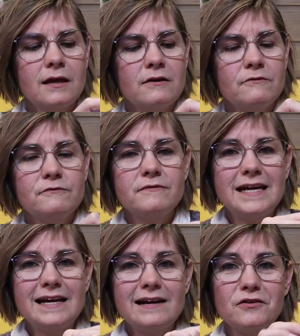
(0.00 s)

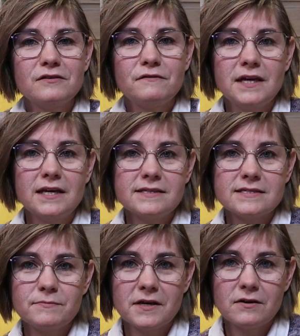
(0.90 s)
feel on the feet,
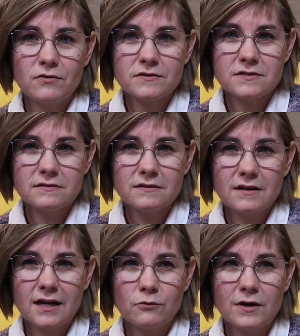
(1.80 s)
because
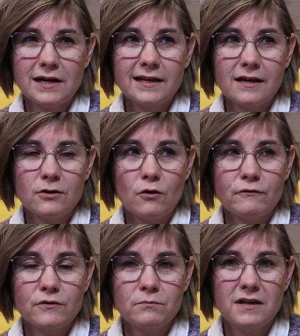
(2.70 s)
acrylic can
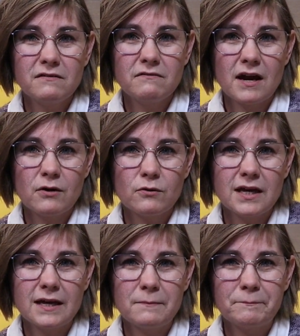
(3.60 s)
often be
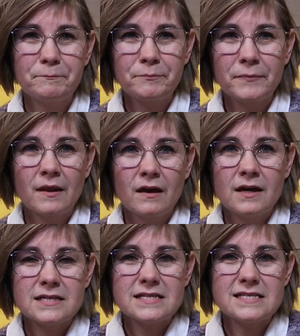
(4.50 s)
very
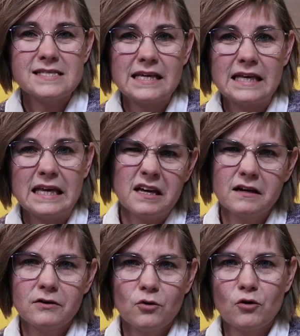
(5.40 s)
sticky
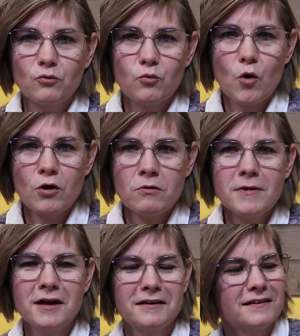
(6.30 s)
or warm.
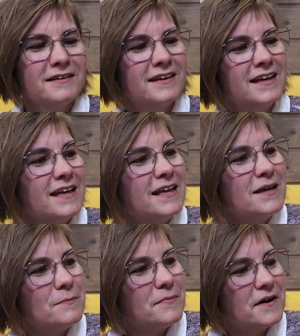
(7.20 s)

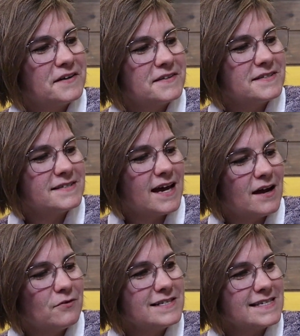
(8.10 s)
But
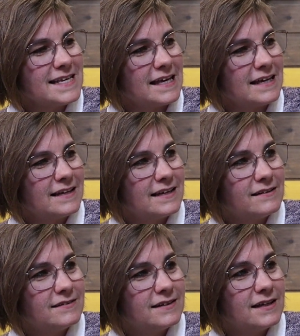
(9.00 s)
we'll see.
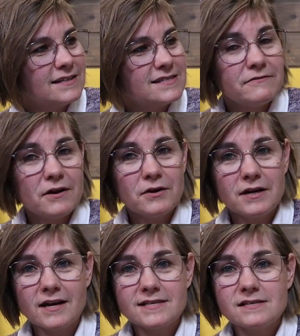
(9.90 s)
It's a very
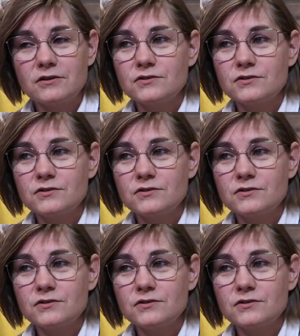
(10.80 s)
nice yarn to